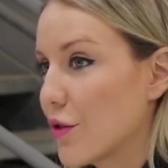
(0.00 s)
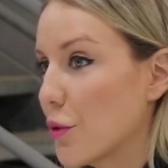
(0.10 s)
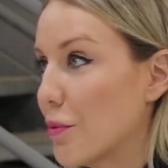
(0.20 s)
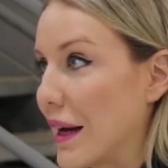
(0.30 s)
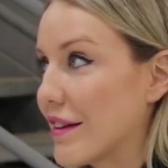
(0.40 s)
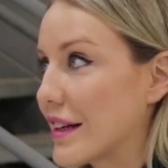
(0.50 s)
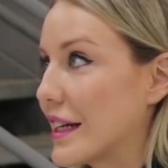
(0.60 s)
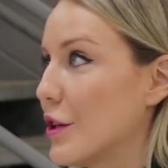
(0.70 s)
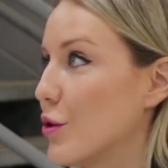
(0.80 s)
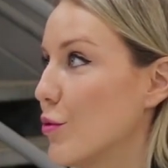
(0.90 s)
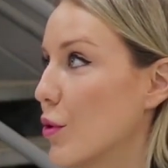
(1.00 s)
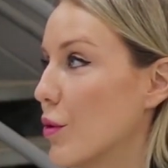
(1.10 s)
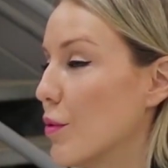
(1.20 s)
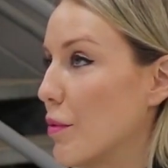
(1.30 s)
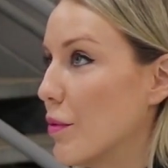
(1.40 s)
So basically, you
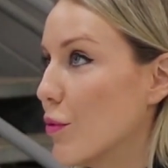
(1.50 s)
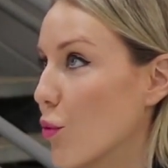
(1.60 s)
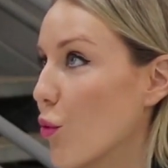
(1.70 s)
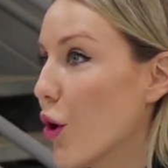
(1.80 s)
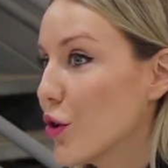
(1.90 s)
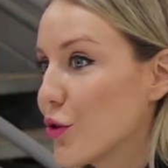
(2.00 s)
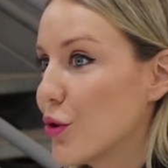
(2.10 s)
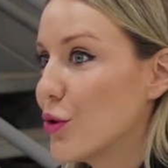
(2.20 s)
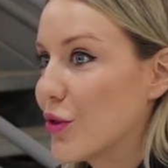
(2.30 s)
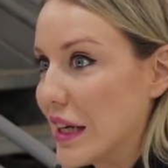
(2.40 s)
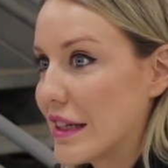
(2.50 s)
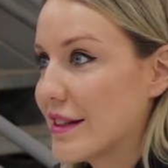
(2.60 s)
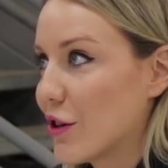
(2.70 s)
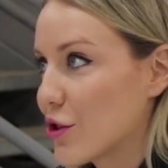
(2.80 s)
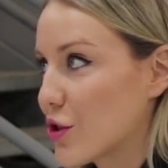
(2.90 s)
want to use
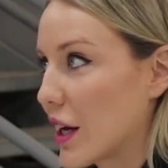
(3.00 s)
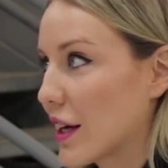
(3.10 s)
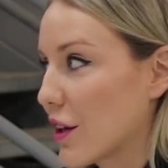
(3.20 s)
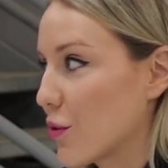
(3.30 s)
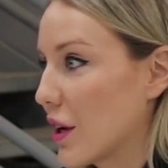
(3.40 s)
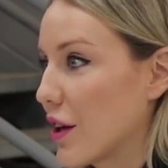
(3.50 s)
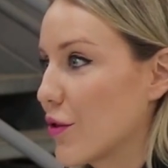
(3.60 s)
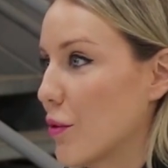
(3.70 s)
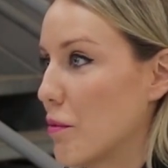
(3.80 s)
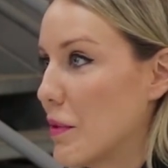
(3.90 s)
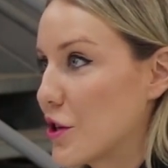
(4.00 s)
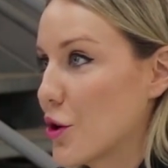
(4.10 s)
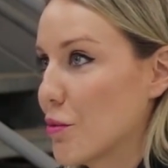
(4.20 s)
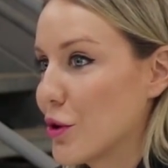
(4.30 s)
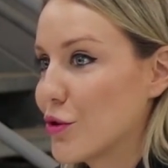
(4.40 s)
Hilti on Track as well as a
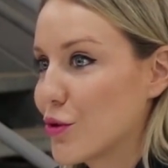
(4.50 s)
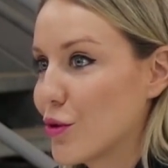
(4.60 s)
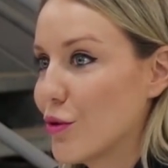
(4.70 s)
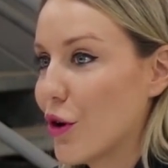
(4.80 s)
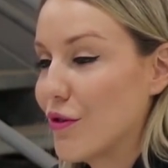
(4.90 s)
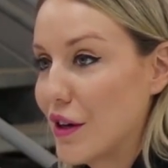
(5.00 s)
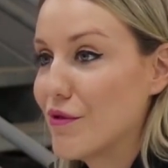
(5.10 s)
measurement tool of